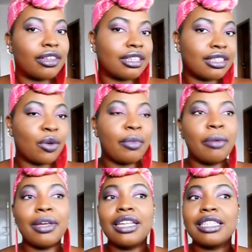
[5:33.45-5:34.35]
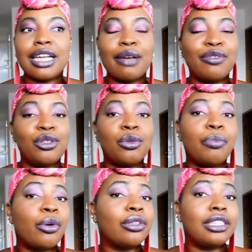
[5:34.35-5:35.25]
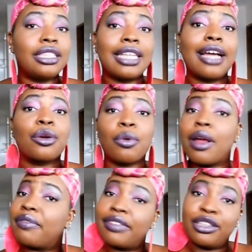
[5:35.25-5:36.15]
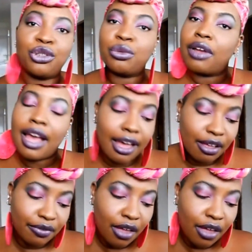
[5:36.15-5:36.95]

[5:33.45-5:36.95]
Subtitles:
So maybe it's time for you to polish that craft that you have.